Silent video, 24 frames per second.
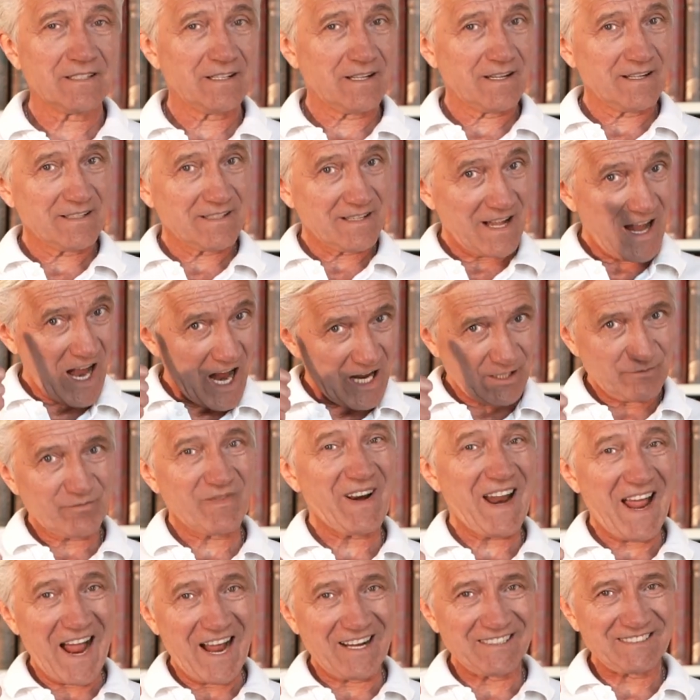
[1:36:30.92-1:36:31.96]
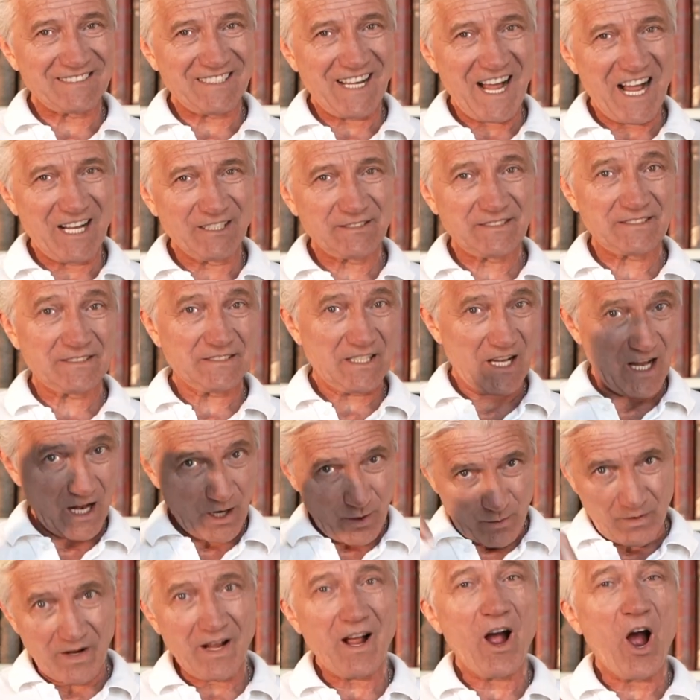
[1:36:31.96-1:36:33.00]
Like it, write comments if you
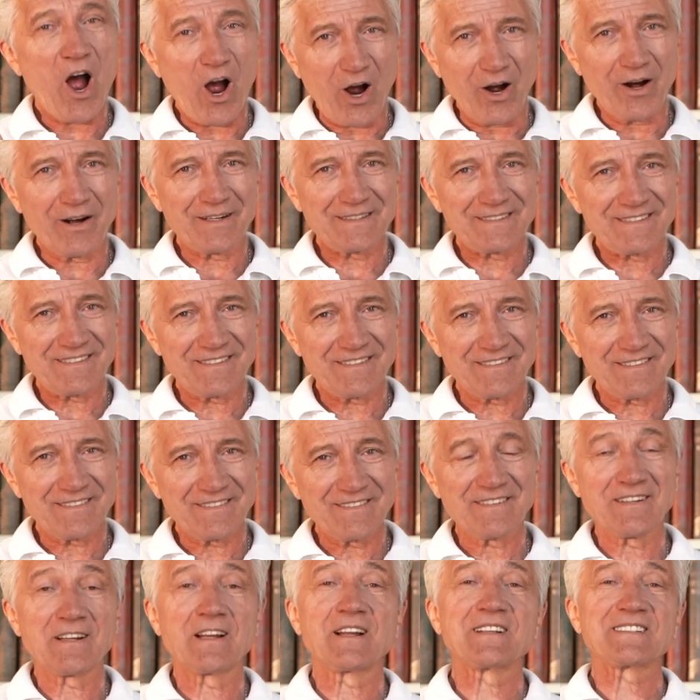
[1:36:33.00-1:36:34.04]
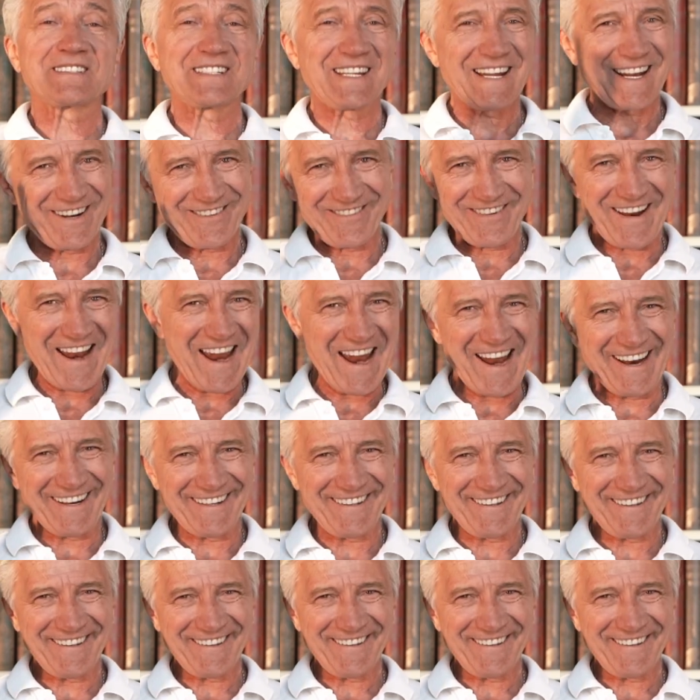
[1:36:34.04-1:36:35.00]
like the story, and see you on the channel.